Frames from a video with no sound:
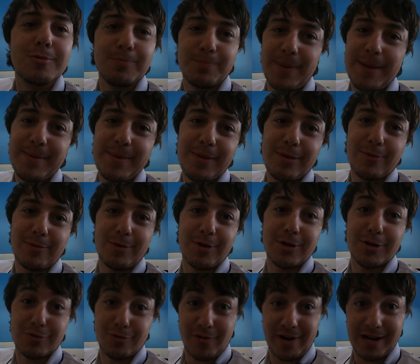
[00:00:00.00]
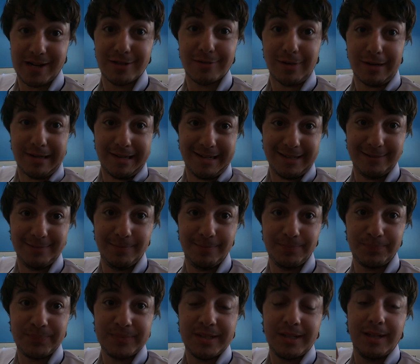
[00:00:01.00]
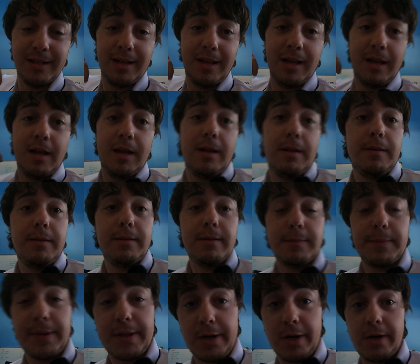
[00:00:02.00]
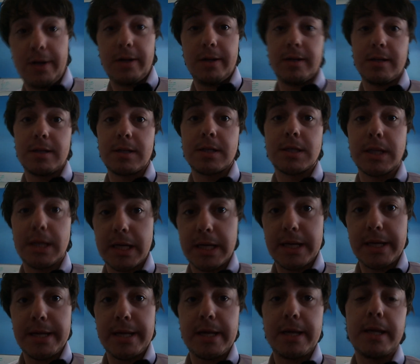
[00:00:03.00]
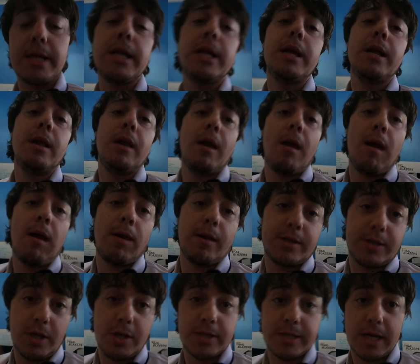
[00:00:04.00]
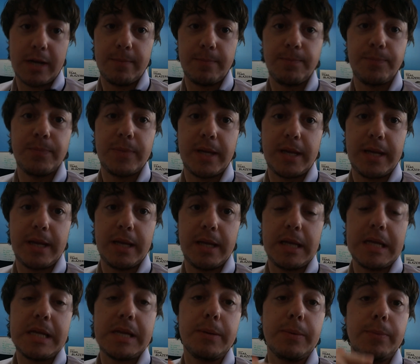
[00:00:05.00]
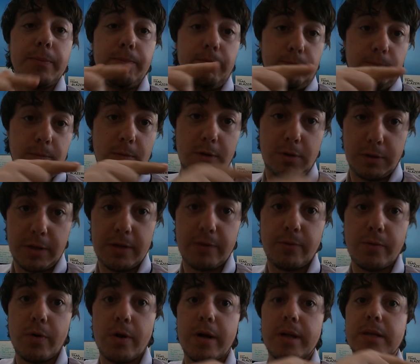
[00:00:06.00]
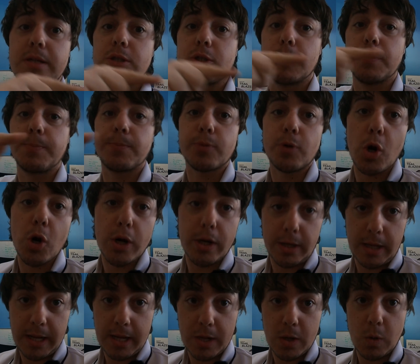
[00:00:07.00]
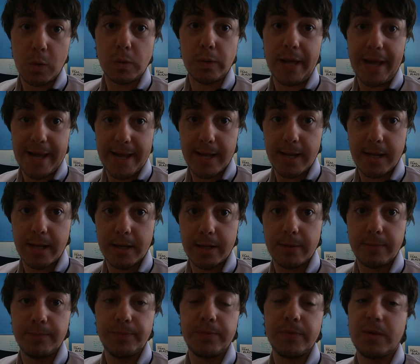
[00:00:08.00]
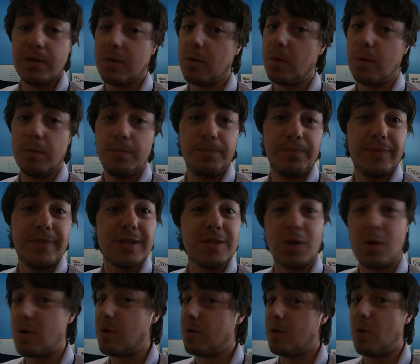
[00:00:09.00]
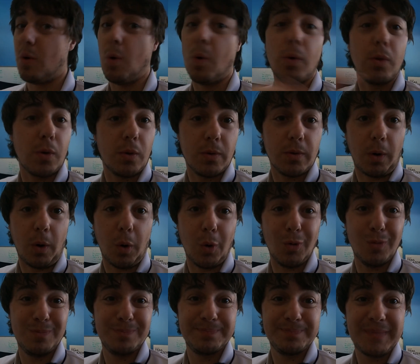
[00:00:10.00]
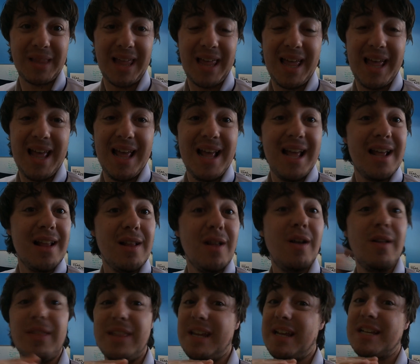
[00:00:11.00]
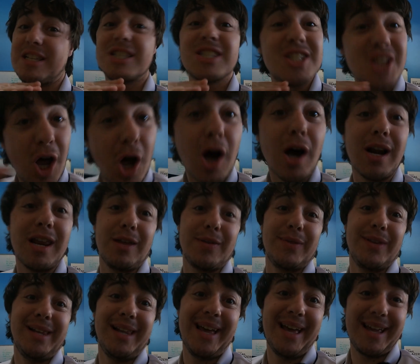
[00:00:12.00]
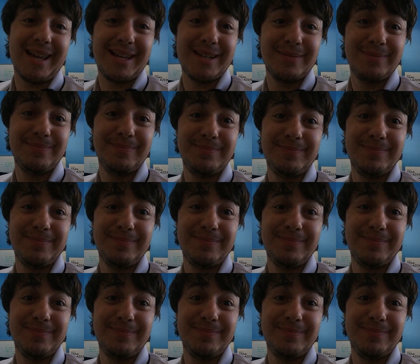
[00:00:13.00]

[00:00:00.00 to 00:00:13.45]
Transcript: beaming through your screens right now, because turns out the Glenroy to Broken Hill leg, there's no audio at all, in the entirety of the leg.